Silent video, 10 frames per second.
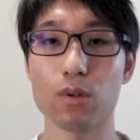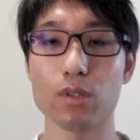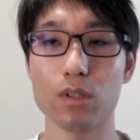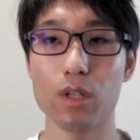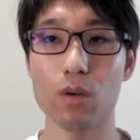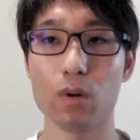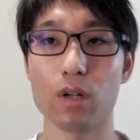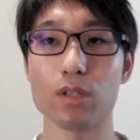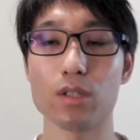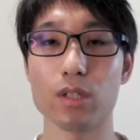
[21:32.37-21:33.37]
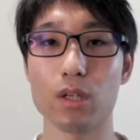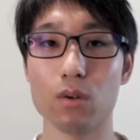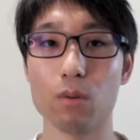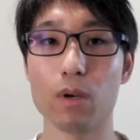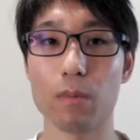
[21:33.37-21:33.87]
the solution, and the
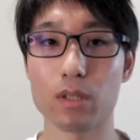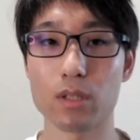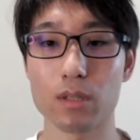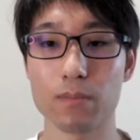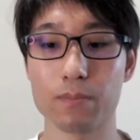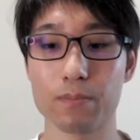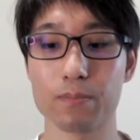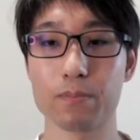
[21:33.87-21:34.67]
current situation.